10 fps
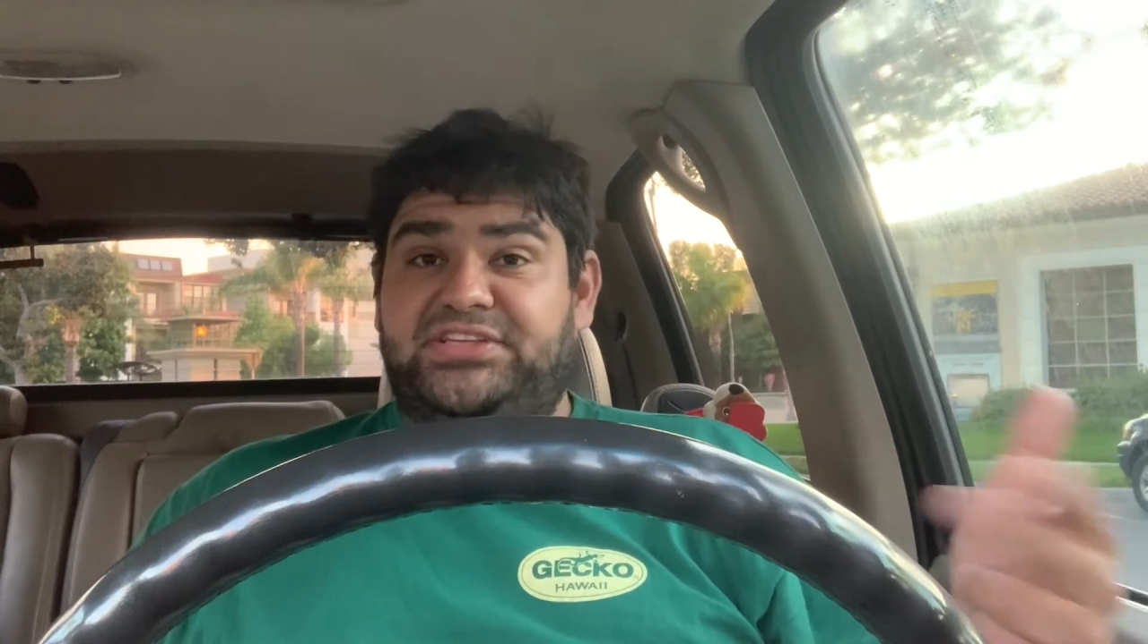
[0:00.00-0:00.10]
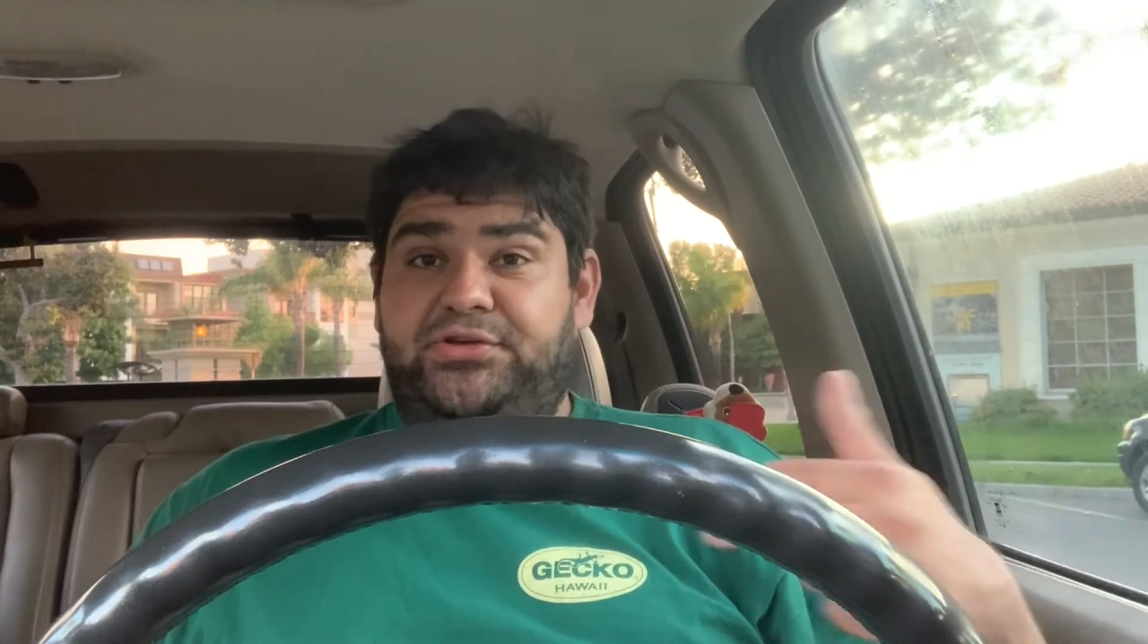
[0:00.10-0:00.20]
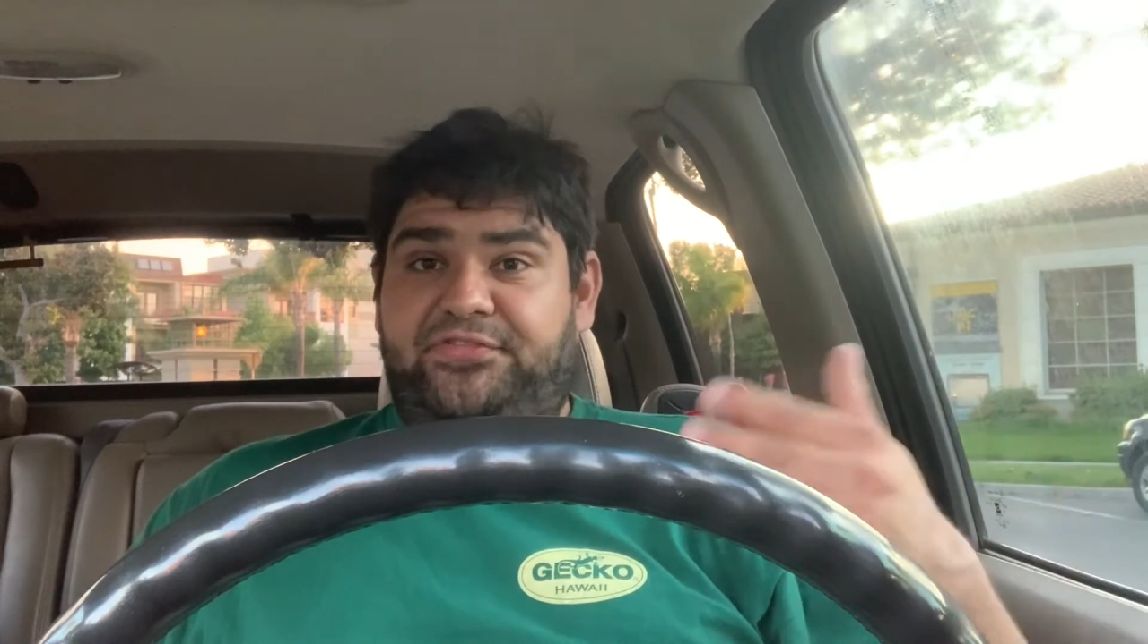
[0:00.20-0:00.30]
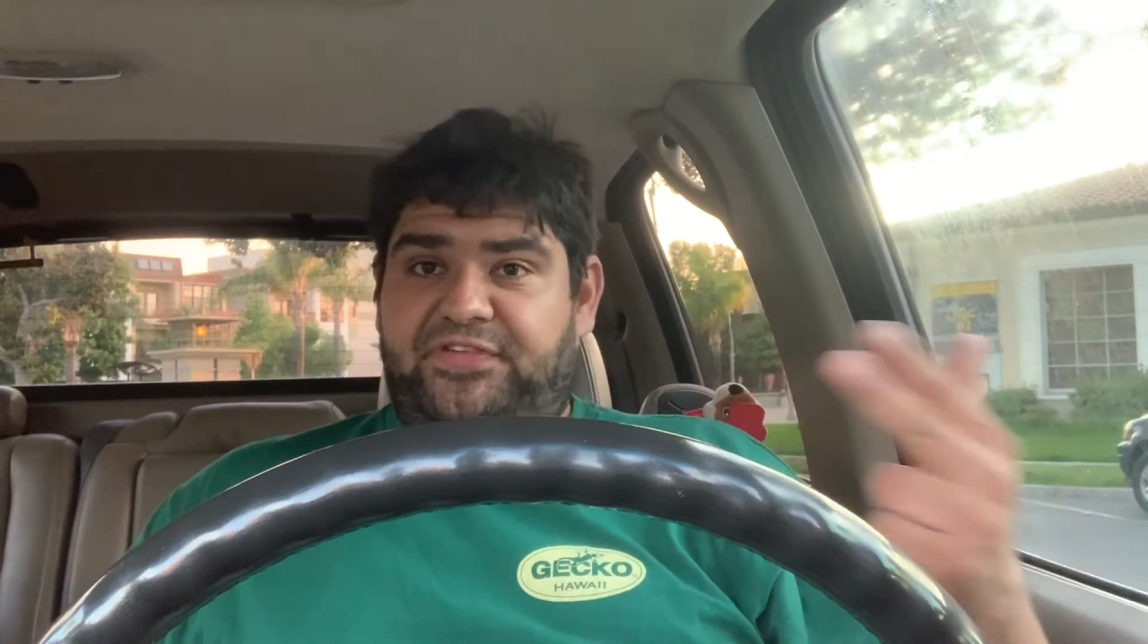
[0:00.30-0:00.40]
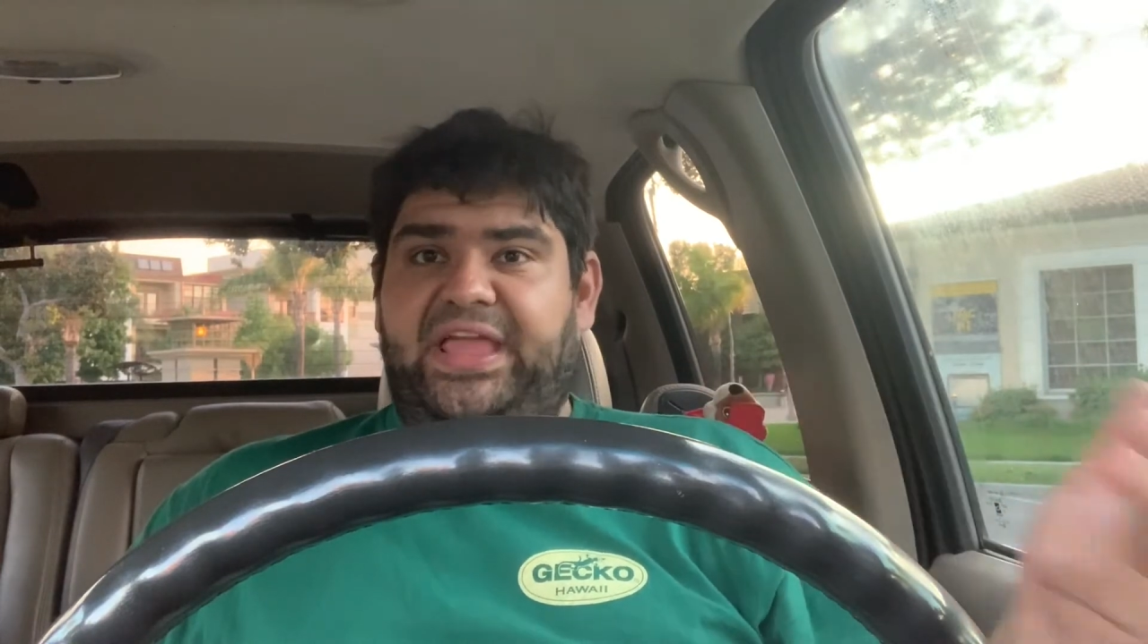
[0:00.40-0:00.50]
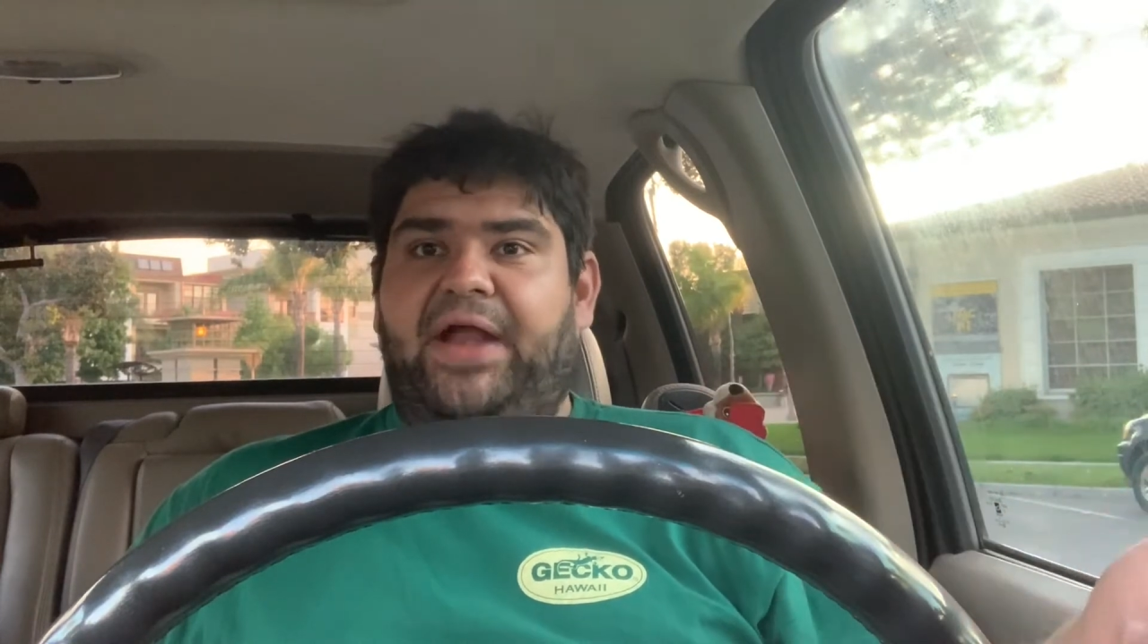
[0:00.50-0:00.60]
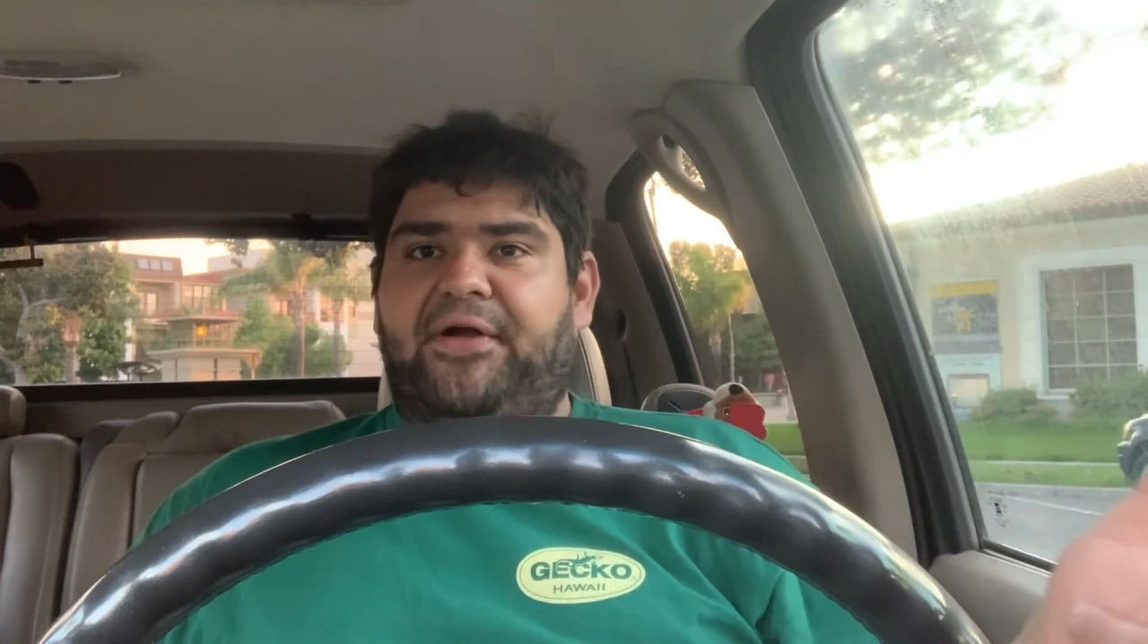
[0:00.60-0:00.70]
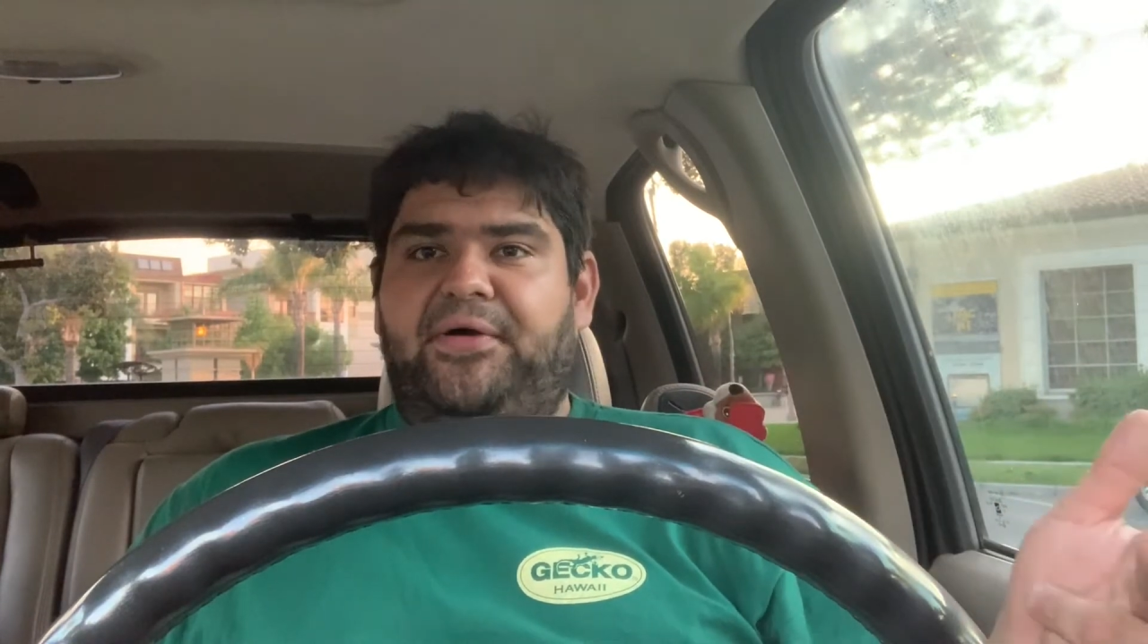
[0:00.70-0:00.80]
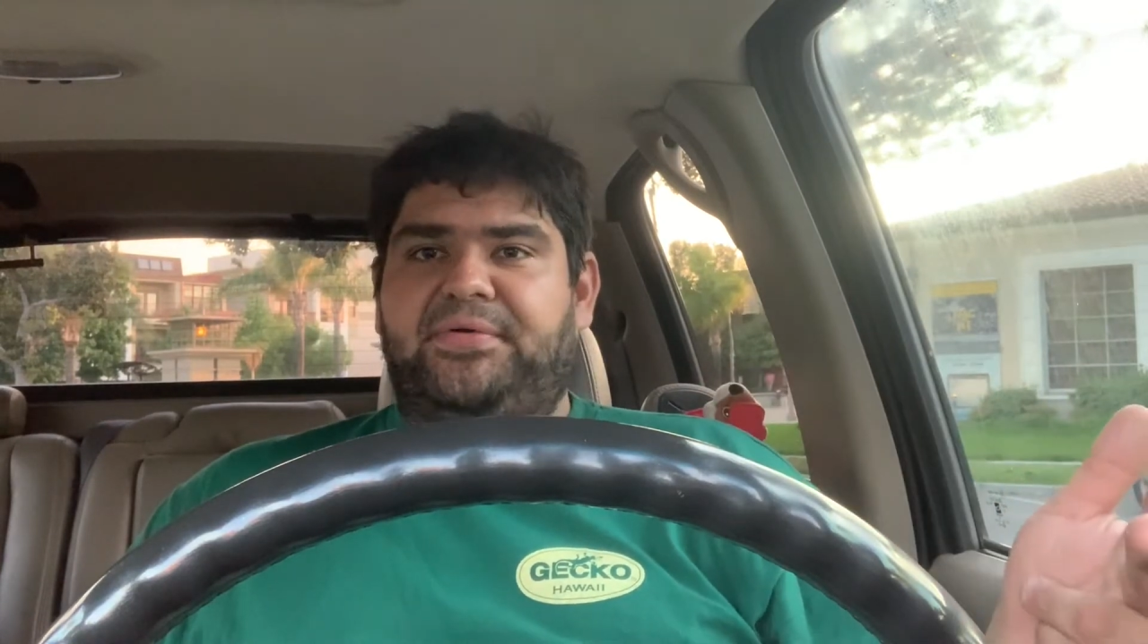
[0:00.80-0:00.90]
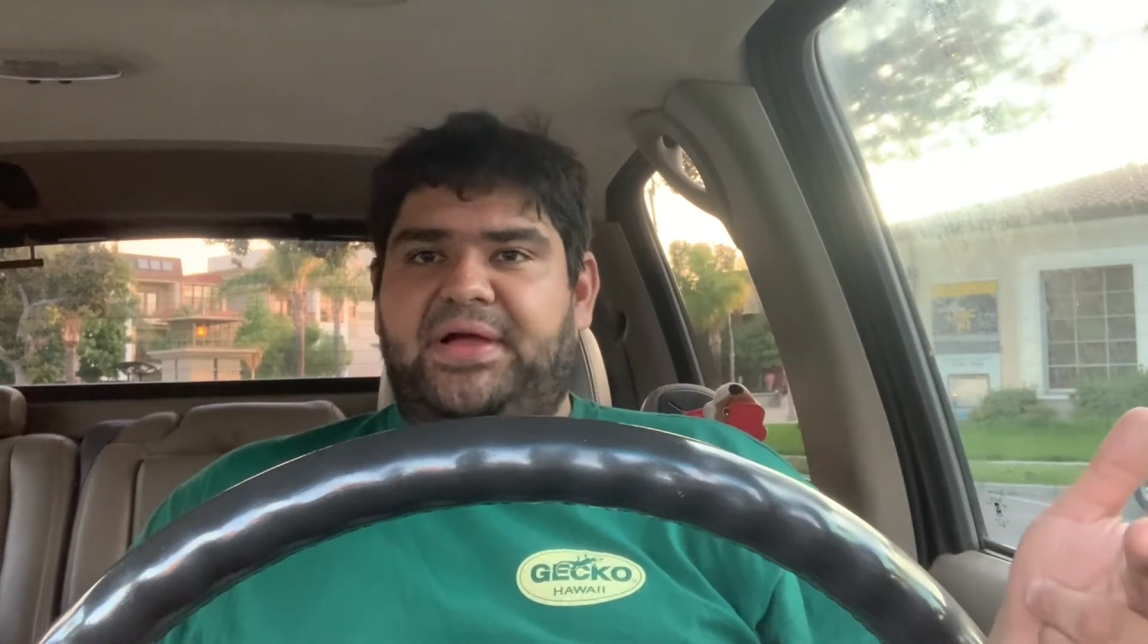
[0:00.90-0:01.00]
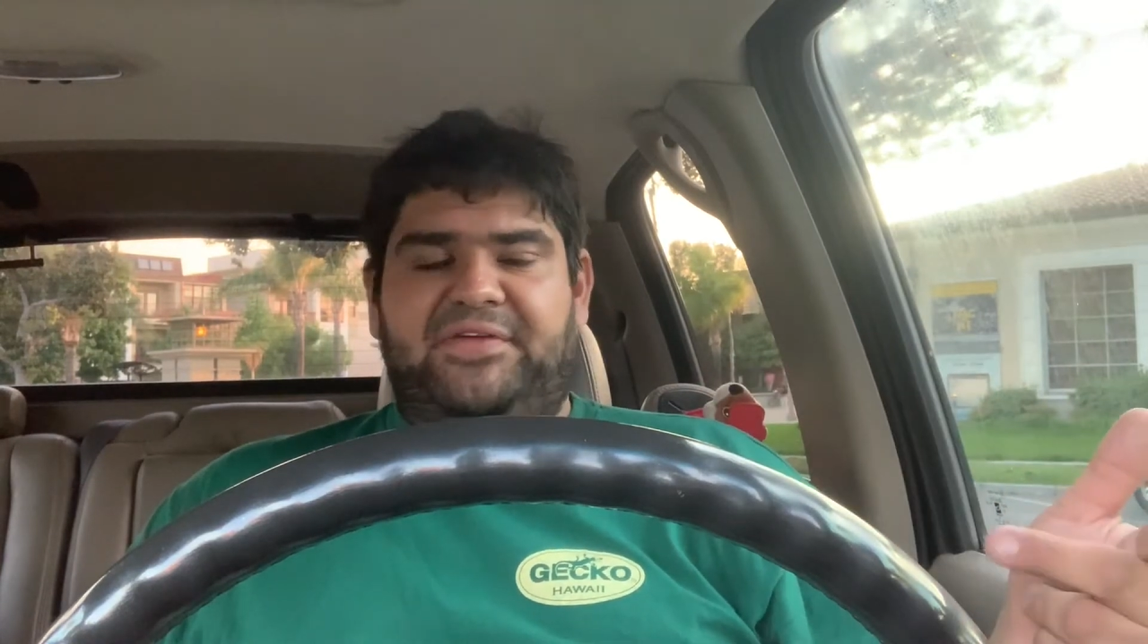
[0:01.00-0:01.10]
to do a Fiero.